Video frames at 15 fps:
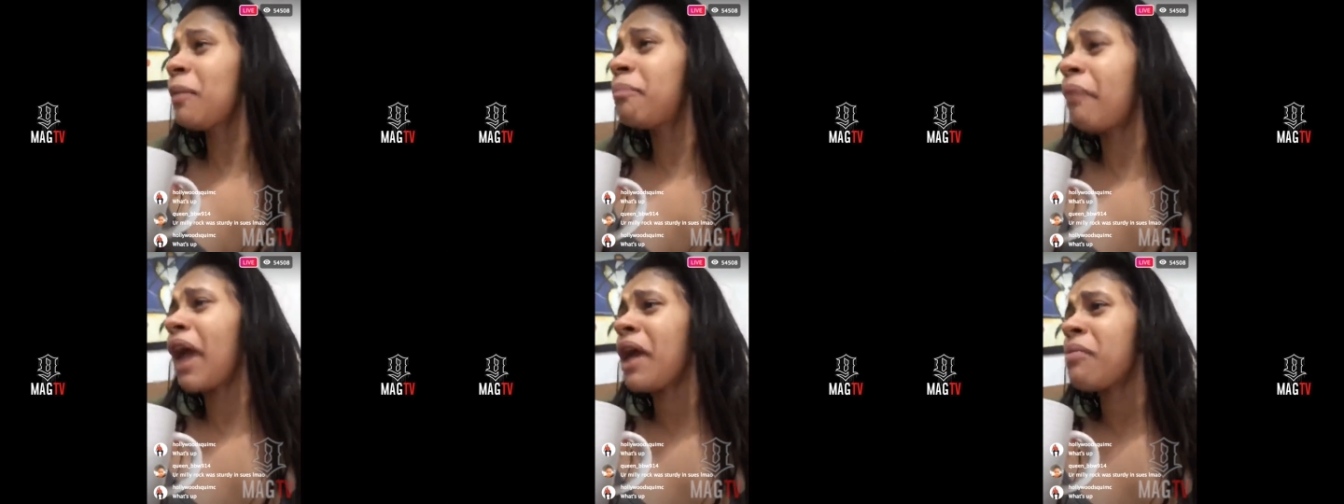
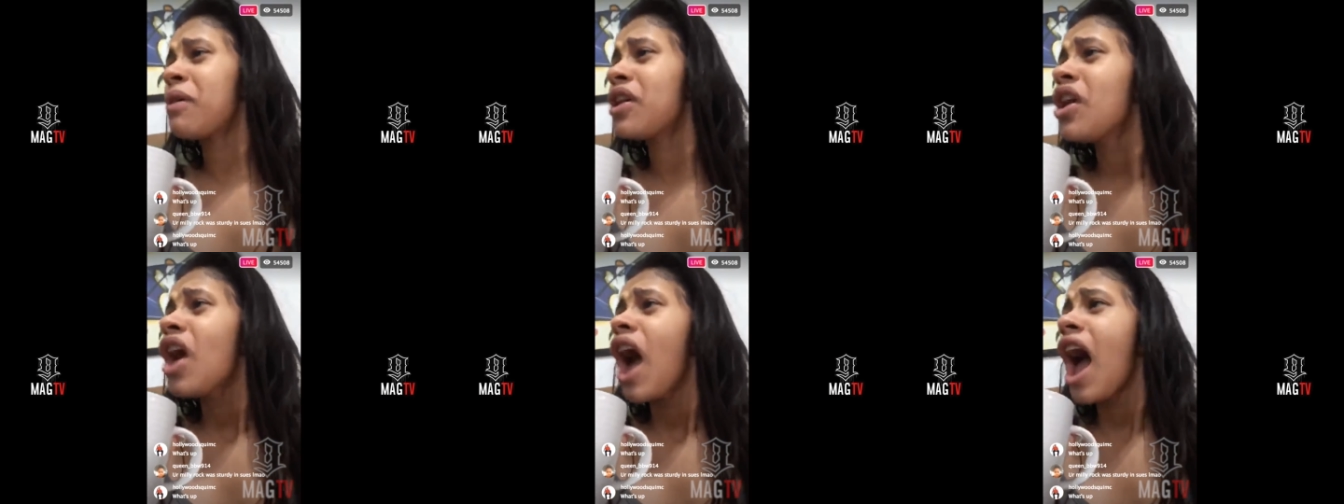My
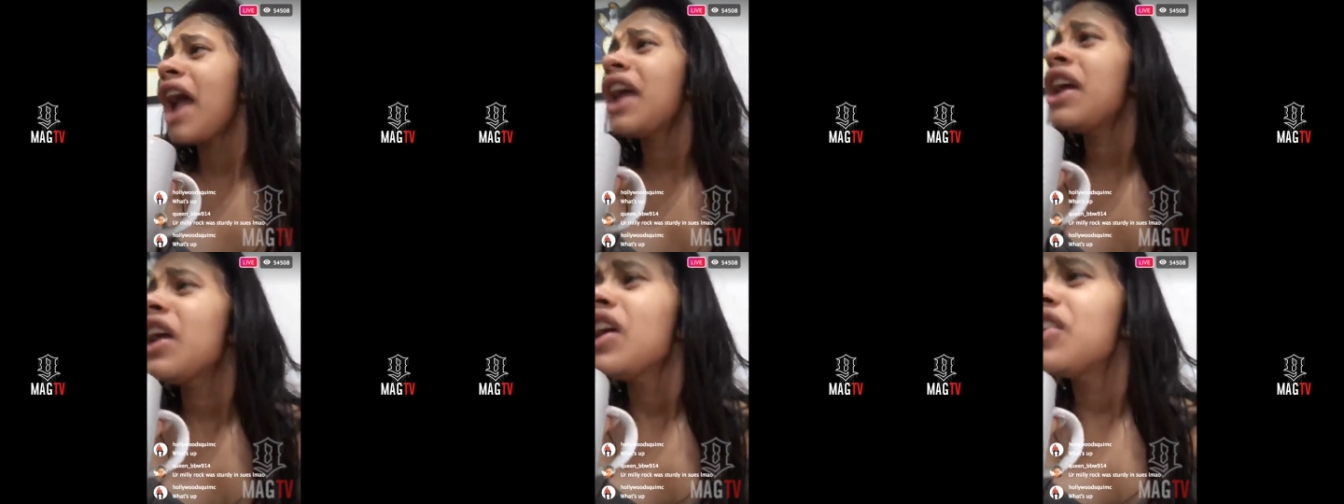baby,
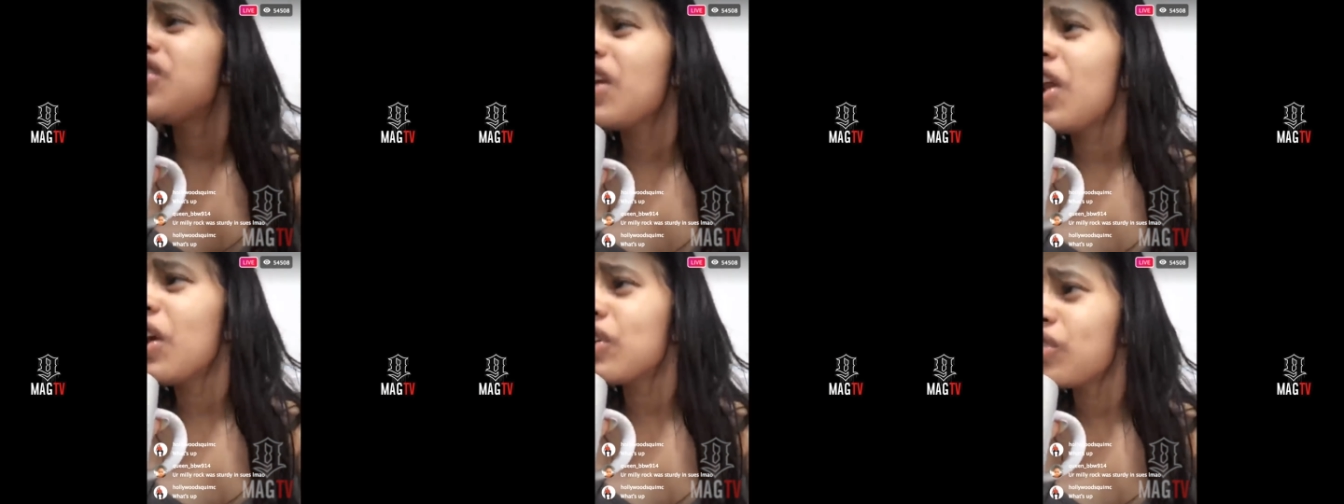I,
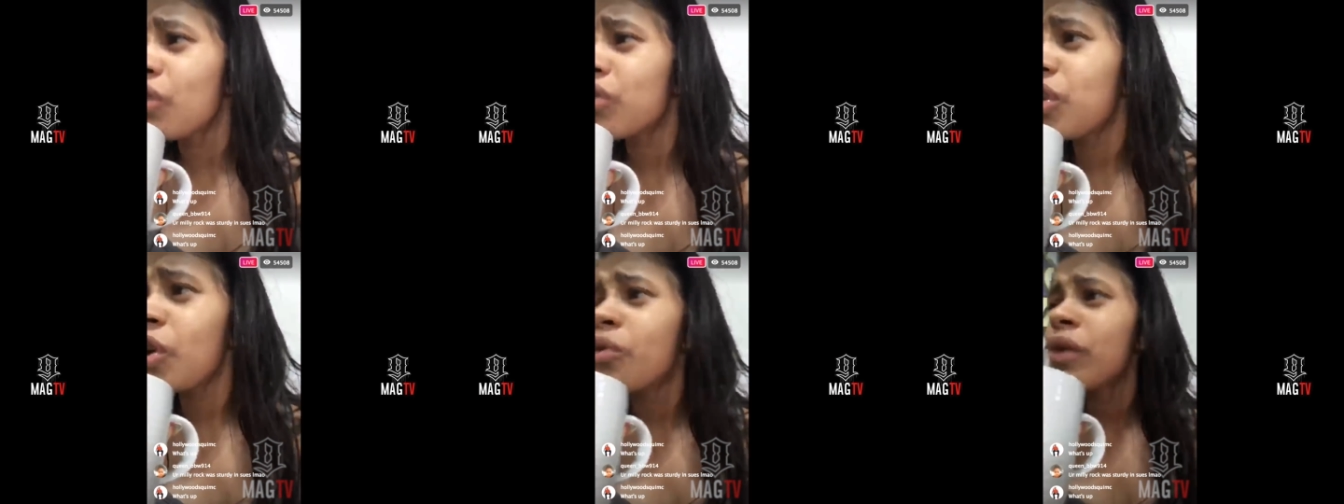looks
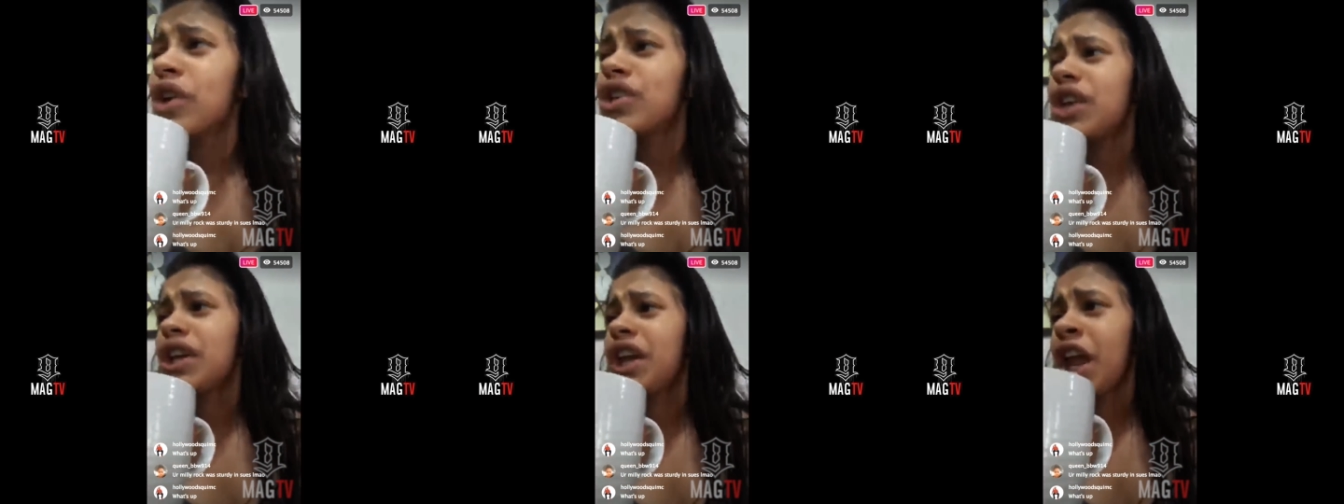so cute
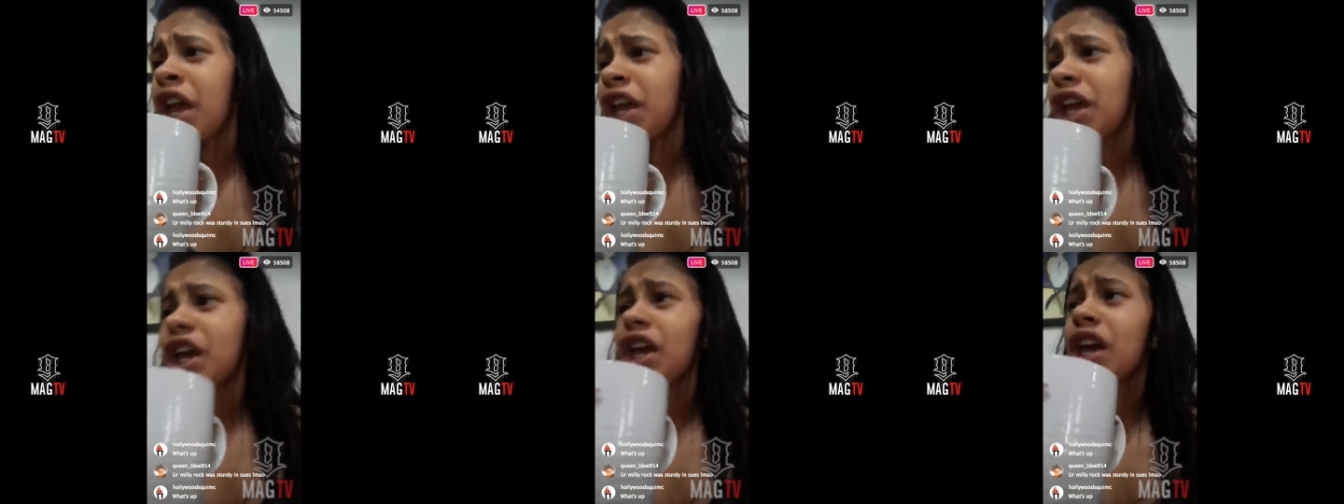when she
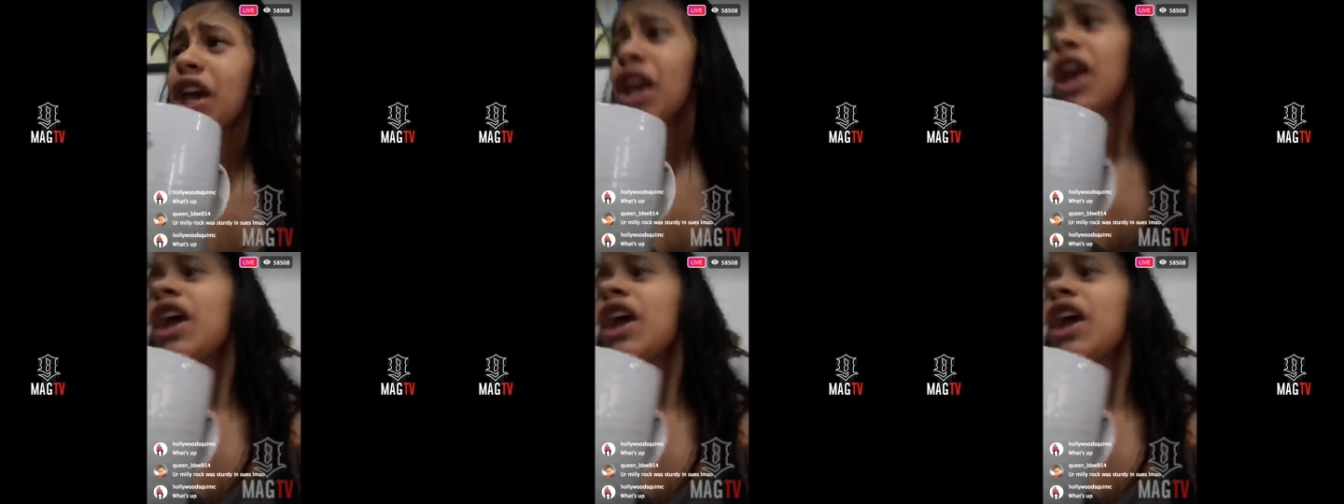Nikki.